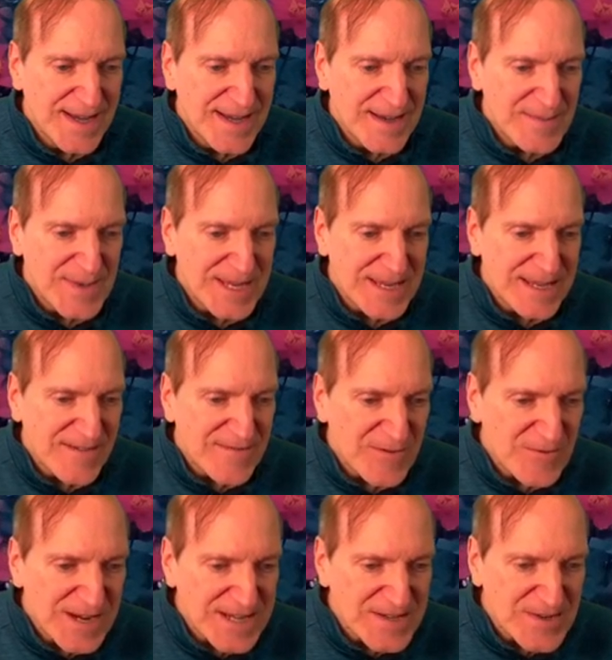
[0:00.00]
PDF
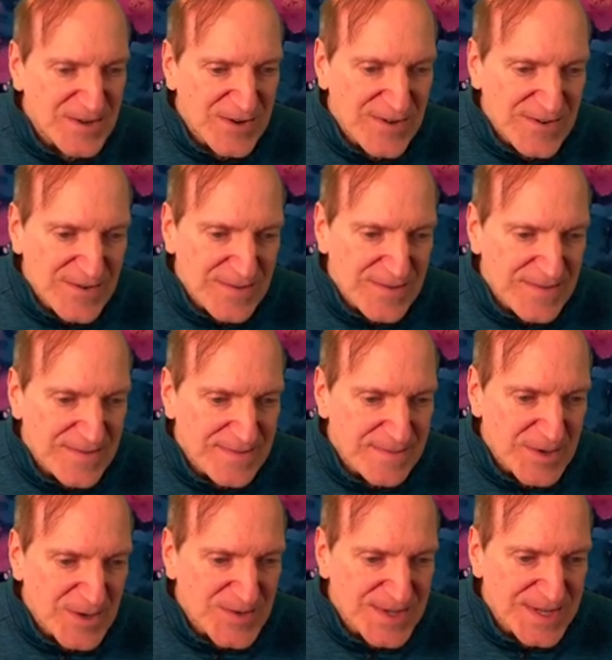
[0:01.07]
Arranger,
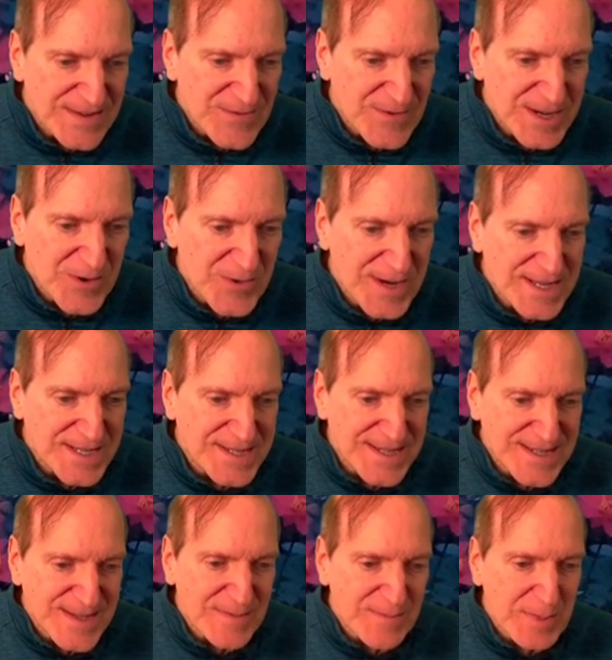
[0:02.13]
merging,
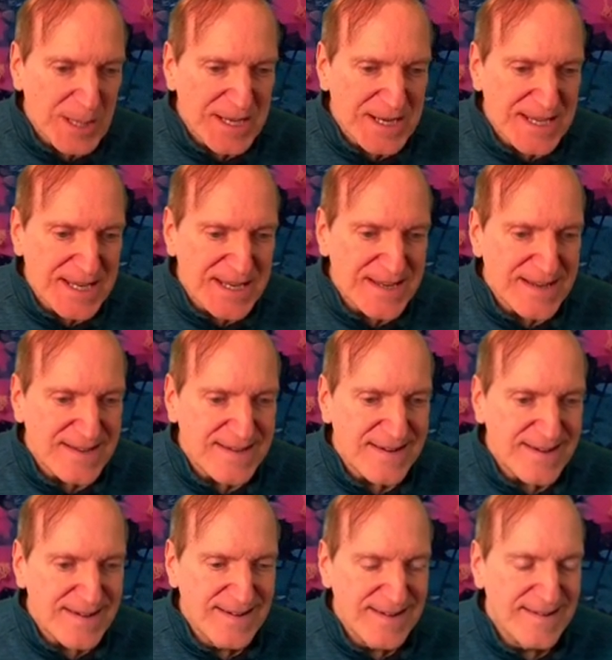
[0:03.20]
rearranging, splitting.
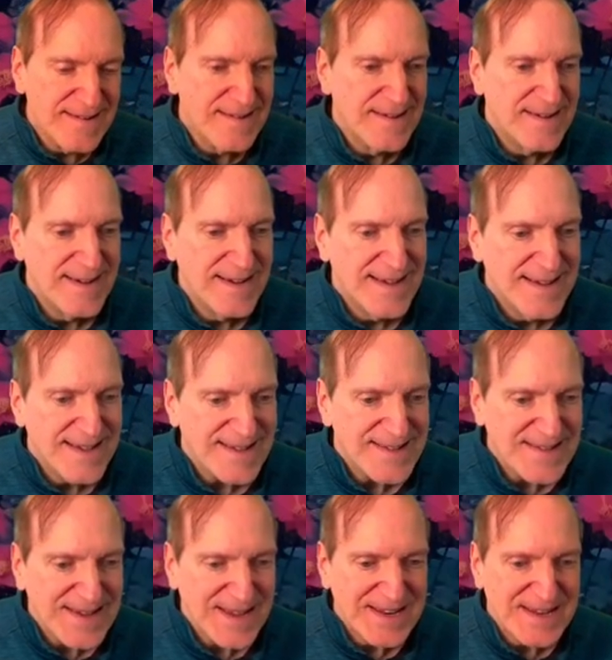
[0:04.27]
Huh,
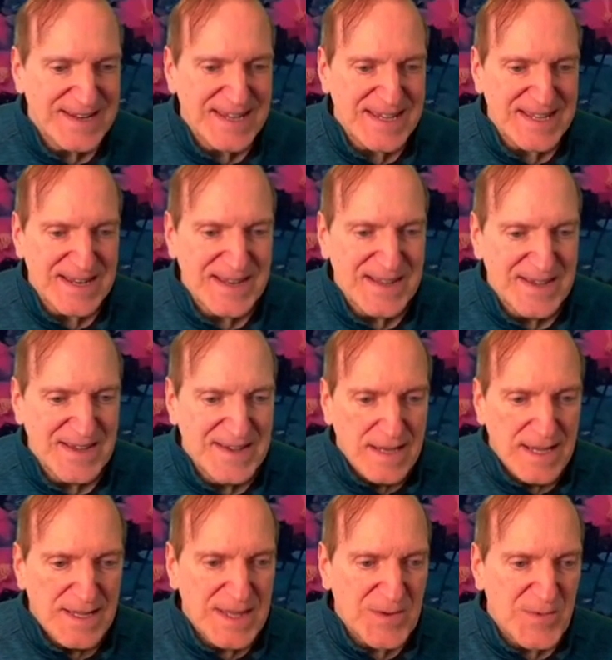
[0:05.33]
that's kind of neat.
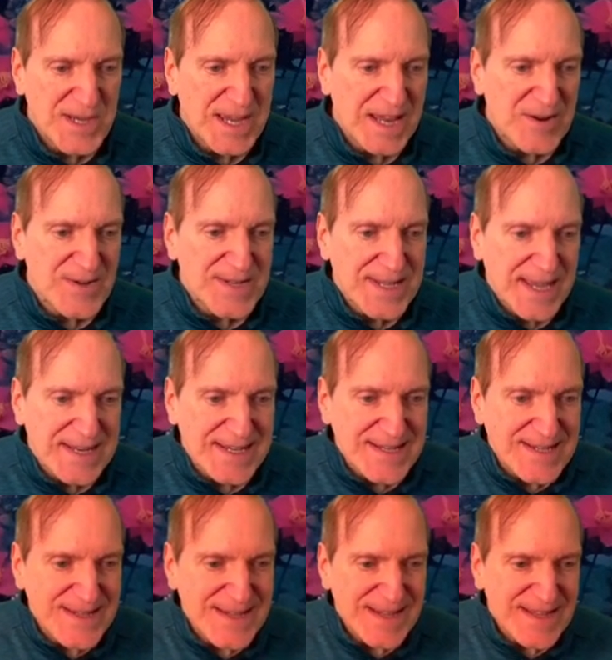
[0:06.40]
And then we got our
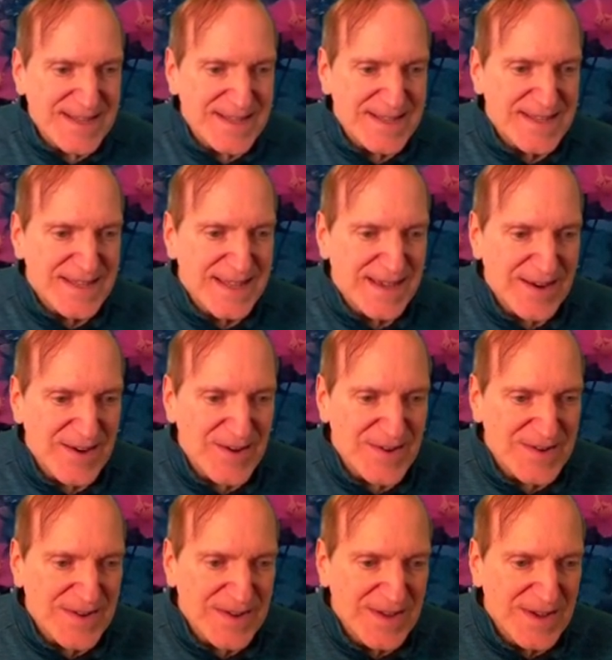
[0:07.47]
settings there
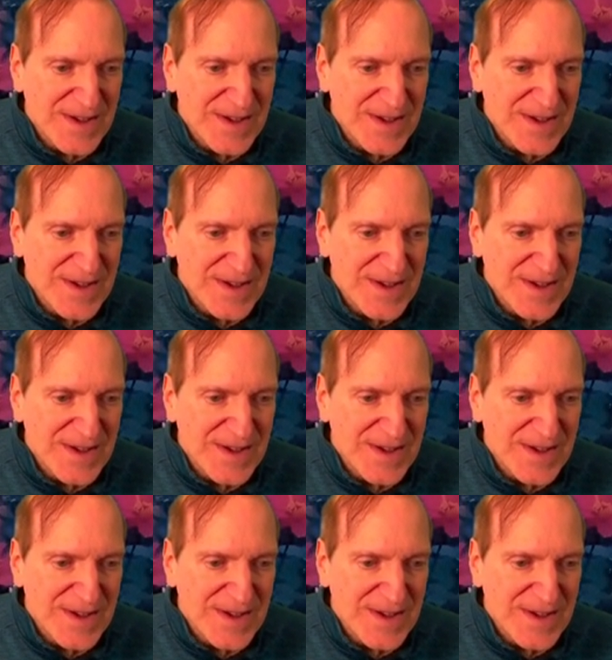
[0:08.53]
and